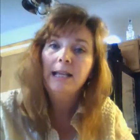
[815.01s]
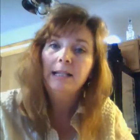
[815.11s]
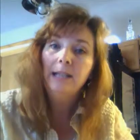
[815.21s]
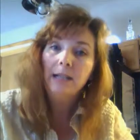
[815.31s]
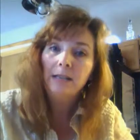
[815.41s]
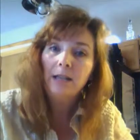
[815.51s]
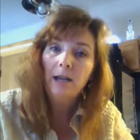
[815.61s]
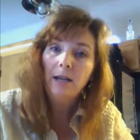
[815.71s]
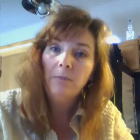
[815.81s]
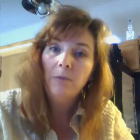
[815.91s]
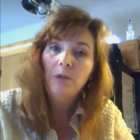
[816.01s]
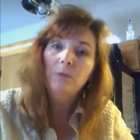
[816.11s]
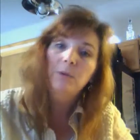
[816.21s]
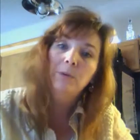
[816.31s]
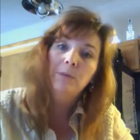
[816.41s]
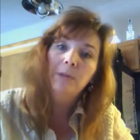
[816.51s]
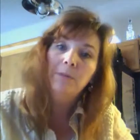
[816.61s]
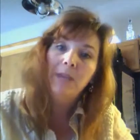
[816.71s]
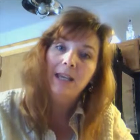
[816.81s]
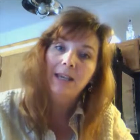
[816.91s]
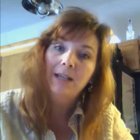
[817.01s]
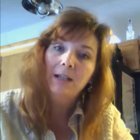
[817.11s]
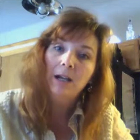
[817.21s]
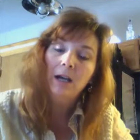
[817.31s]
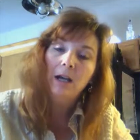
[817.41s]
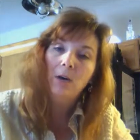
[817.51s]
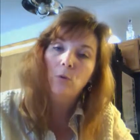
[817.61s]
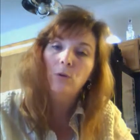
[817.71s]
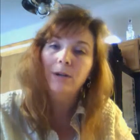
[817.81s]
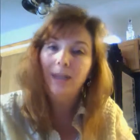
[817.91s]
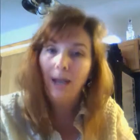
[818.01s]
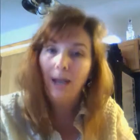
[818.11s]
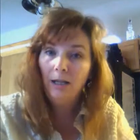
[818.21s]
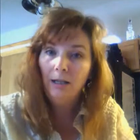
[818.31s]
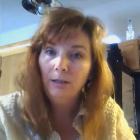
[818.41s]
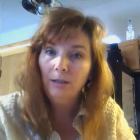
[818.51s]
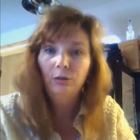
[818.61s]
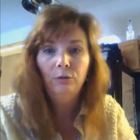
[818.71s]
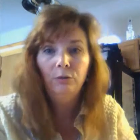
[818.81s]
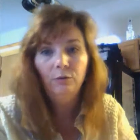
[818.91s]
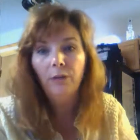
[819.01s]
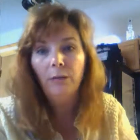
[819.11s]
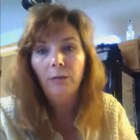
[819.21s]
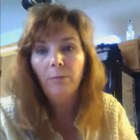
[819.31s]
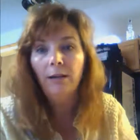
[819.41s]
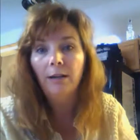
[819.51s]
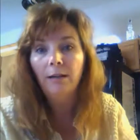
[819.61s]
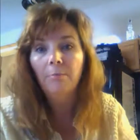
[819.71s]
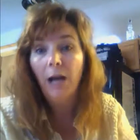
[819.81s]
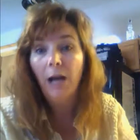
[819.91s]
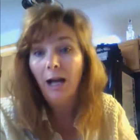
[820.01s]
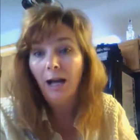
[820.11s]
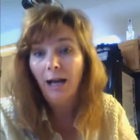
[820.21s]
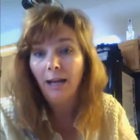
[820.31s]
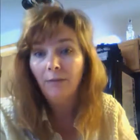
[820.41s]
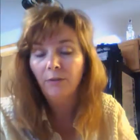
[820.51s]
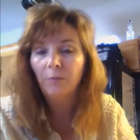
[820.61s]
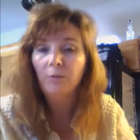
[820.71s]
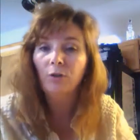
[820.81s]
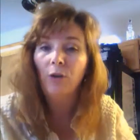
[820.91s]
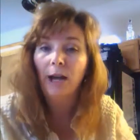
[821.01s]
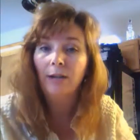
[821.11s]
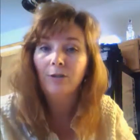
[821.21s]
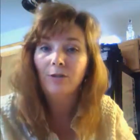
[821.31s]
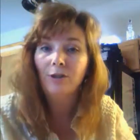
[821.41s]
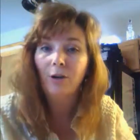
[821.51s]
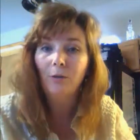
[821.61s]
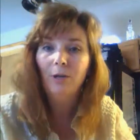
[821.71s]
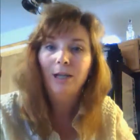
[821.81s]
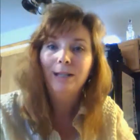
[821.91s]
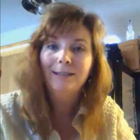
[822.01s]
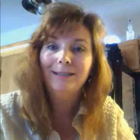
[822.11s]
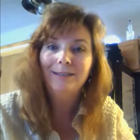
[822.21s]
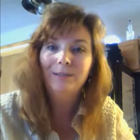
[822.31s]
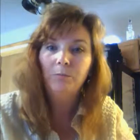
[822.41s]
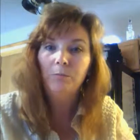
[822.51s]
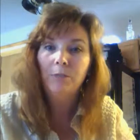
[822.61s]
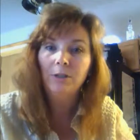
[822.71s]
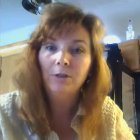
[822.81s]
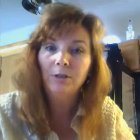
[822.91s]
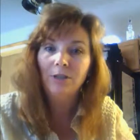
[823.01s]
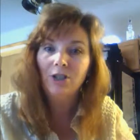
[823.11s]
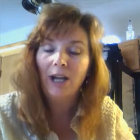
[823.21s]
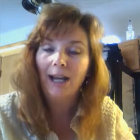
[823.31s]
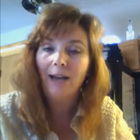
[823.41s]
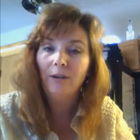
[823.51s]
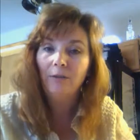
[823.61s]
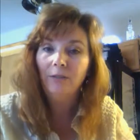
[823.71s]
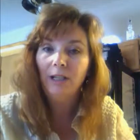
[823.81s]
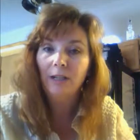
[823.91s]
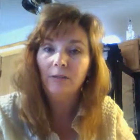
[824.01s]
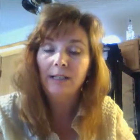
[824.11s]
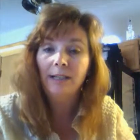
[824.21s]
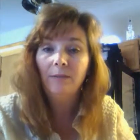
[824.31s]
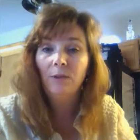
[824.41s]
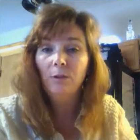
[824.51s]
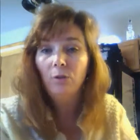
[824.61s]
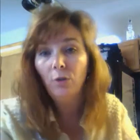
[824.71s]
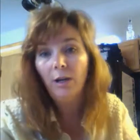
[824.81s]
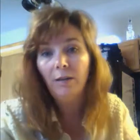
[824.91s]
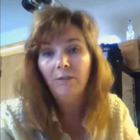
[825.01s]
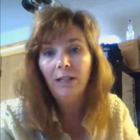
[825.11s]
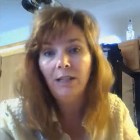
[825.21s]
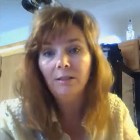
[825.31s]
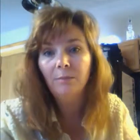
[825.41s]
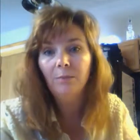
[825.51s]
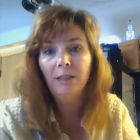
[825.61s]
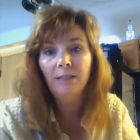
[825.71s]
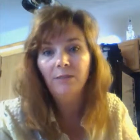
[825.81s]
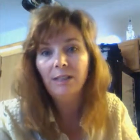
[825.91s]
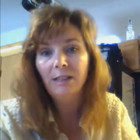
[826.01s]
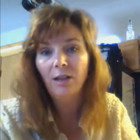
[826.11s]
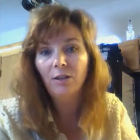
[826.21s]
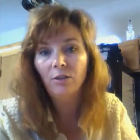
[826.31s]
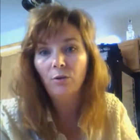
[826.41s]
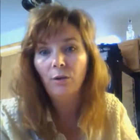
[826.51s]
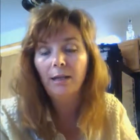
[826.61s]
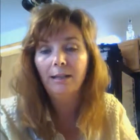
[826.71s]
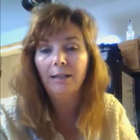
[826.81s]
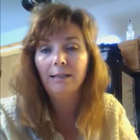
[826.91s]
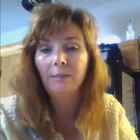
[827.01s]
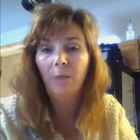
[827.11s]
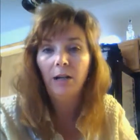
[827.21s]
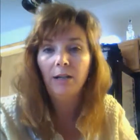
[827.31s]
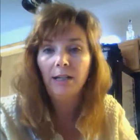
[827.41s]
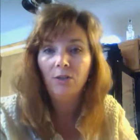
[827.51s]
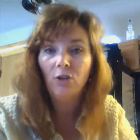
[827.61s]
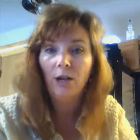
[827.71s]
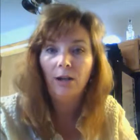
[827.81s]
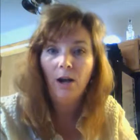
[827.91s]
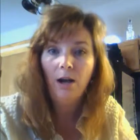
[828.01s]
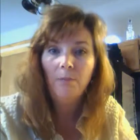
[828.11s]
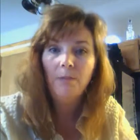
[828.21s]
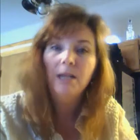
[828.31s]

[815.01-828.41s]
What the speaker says: Next time, we will be making organic, gluten-free pumpkin pie from scratch. So be sure to check out our videos. And if you enjoy our videos, please visit our store at TheInspiredEdge.com,